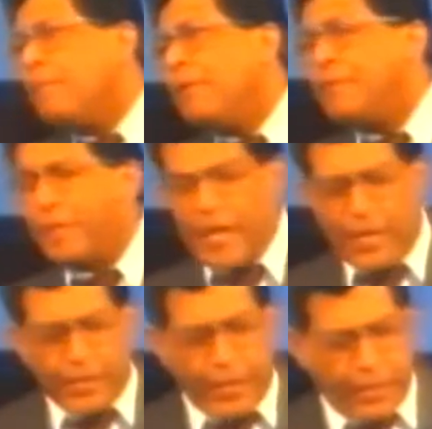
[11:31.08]
couple of
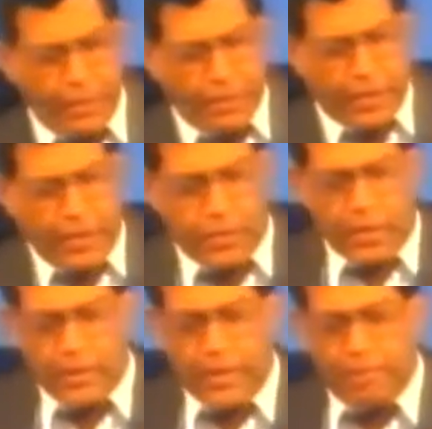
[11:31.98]
things
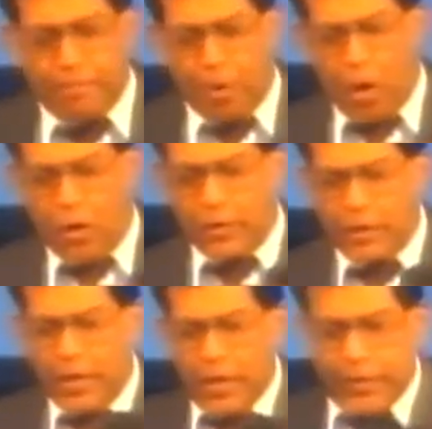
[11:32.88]
that Paul
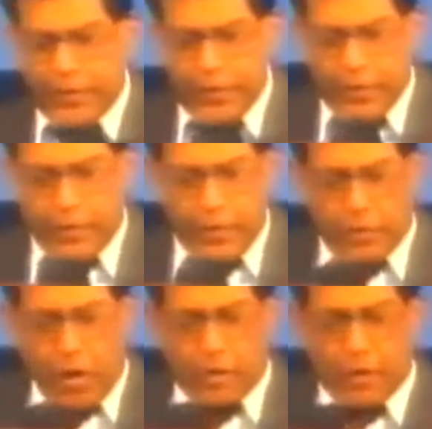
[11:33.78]

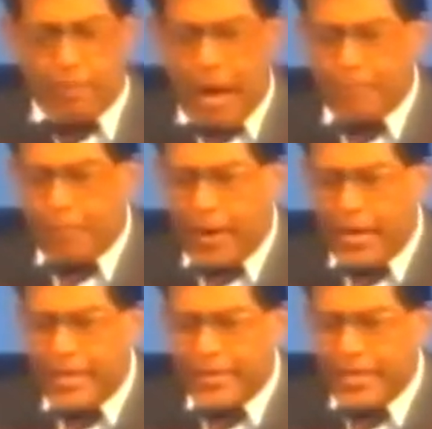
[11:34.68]
talks about
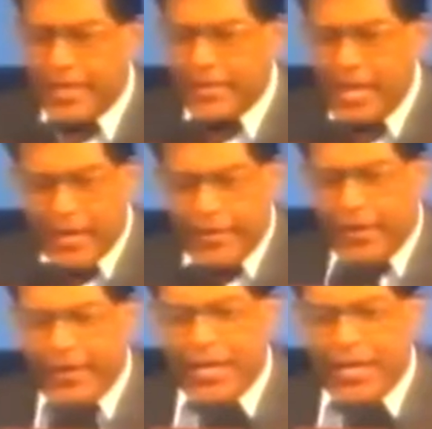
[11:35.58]
prayer. He says there